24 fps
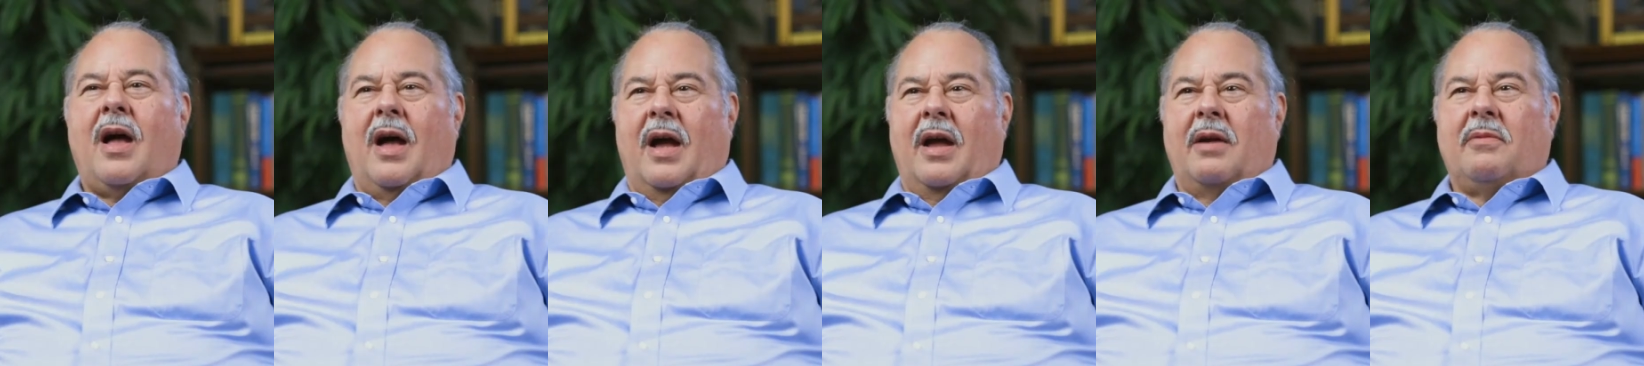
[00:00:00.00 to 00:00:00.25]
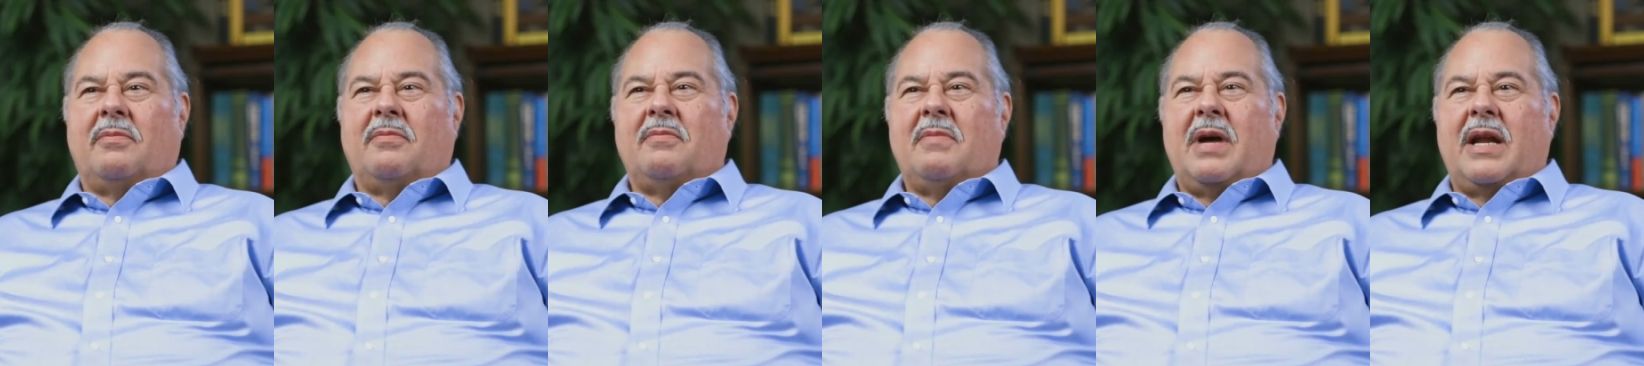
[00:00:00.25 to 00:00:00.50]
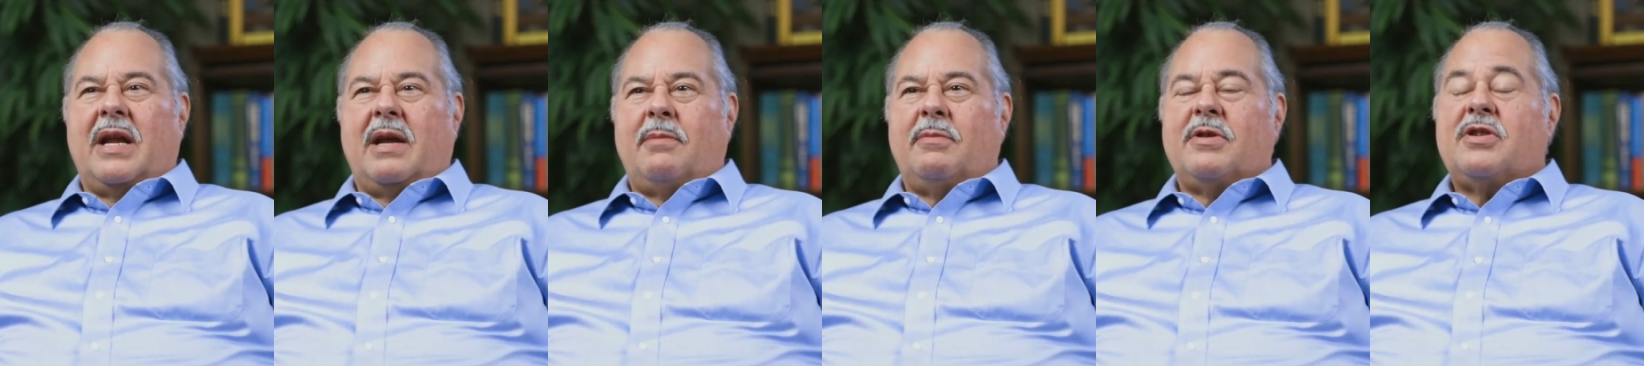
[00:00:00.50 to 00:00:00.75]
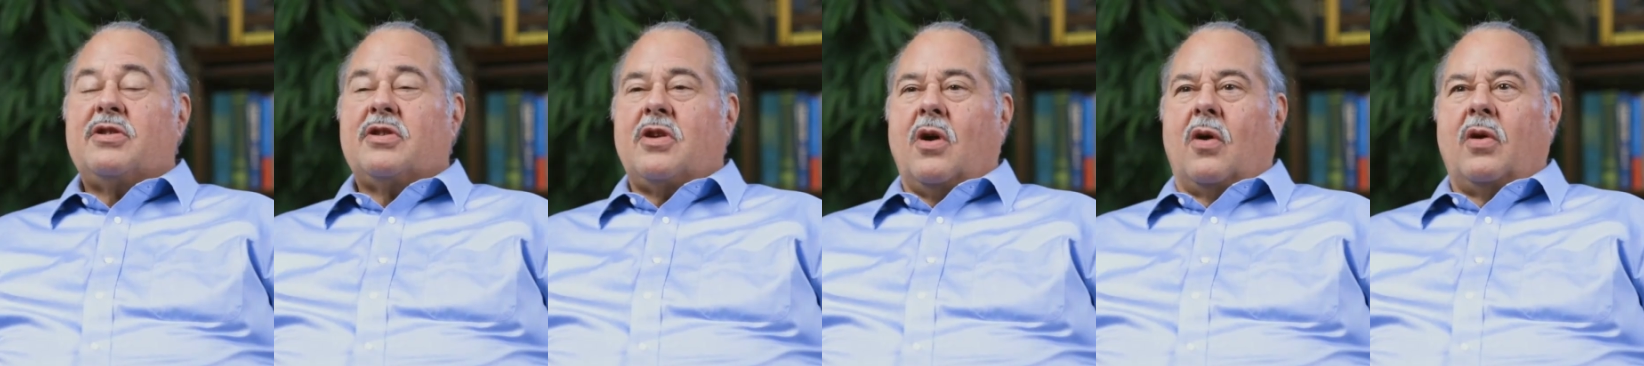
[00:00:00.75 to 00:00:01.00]
Hi, my name
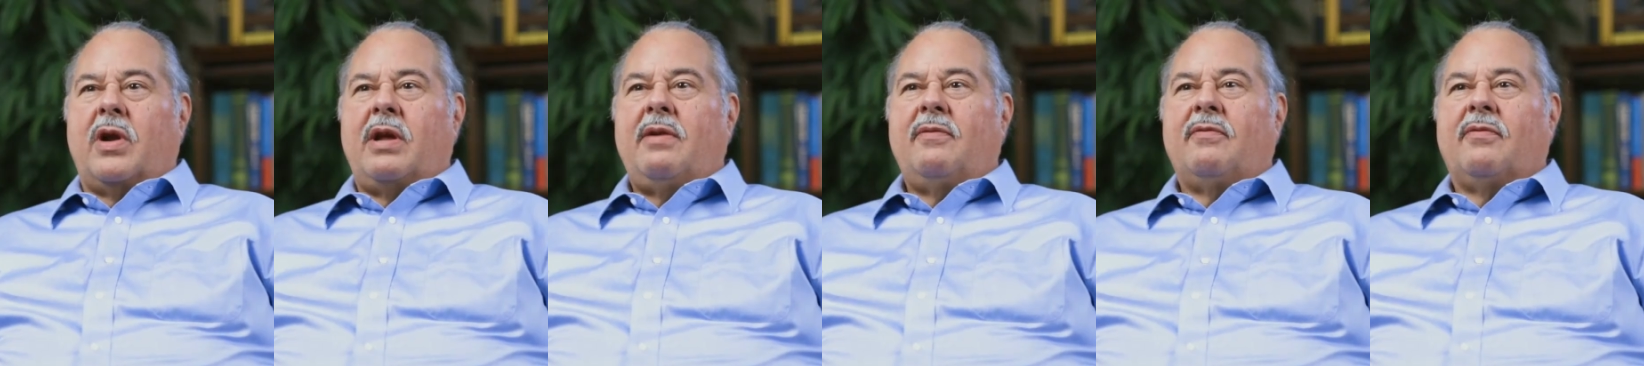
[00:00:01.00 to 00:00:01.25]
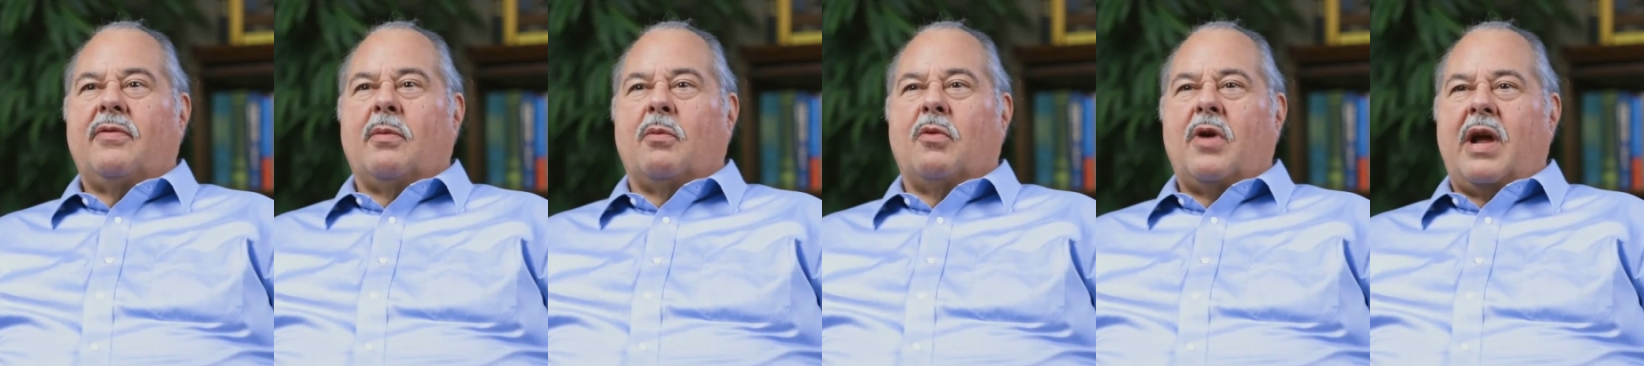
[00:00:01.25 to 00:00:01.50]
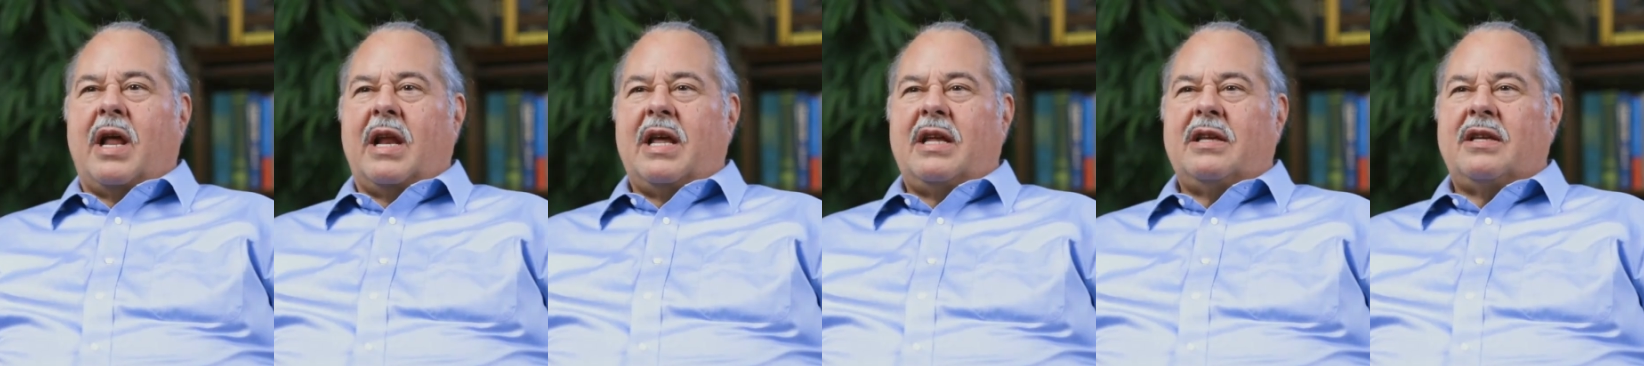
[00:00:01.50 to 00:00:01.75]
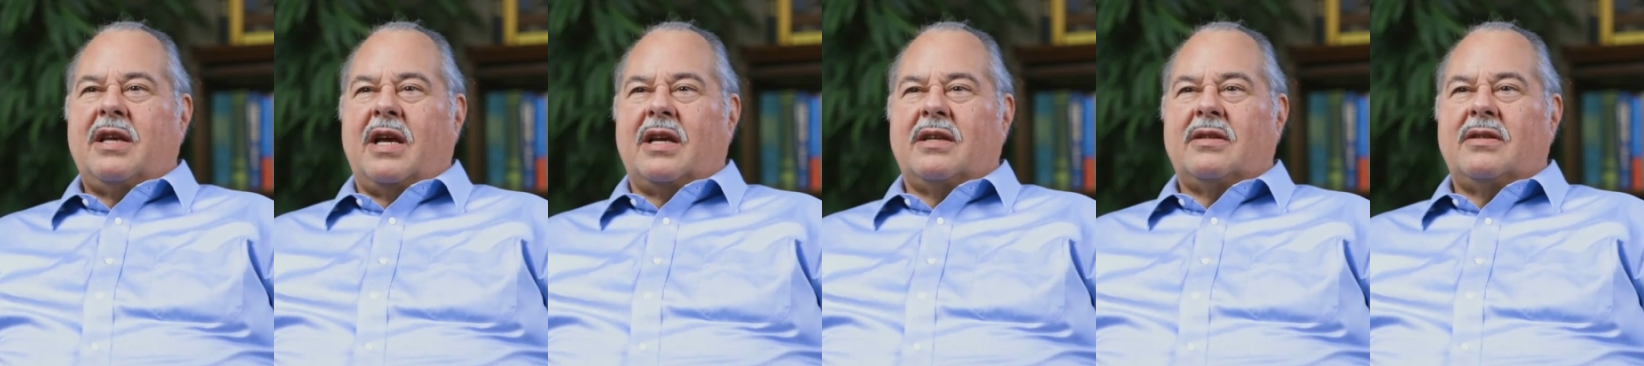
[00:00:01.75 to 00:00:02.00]
is Tony from Raleigh,
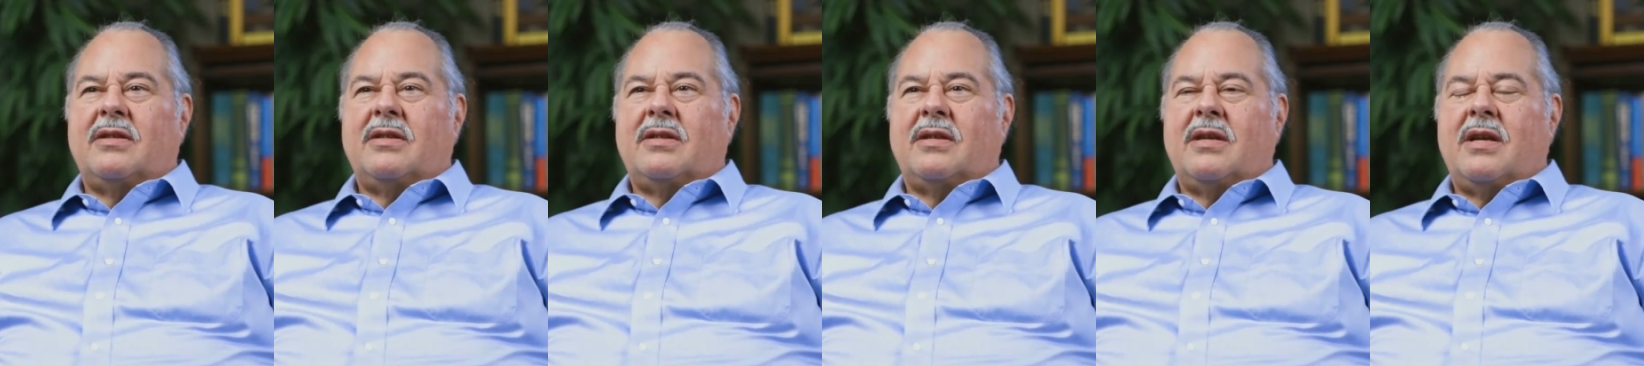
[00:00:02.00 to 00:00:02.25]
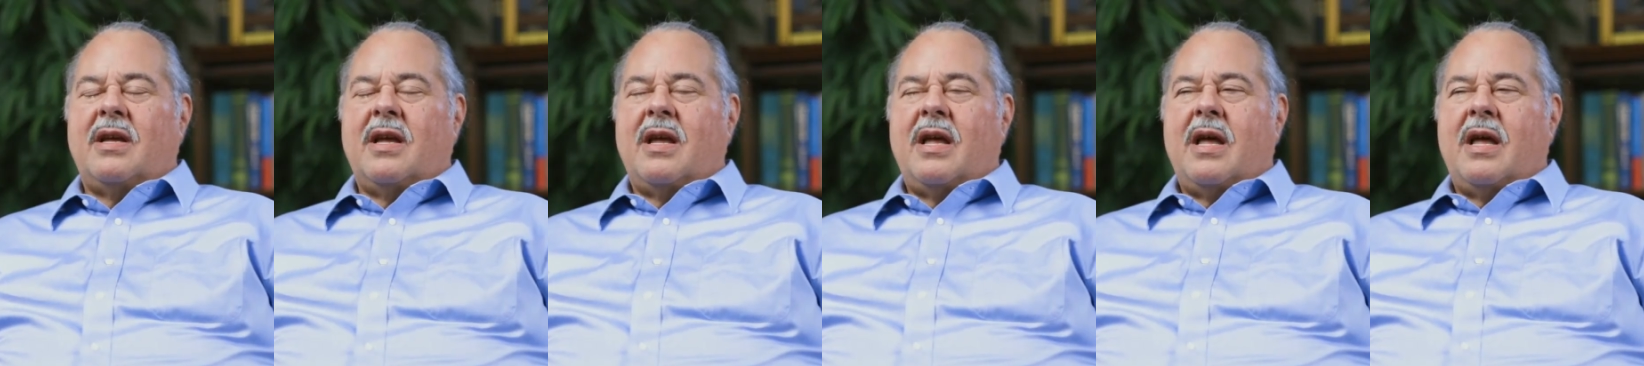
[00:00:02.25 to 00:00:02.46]
Texas,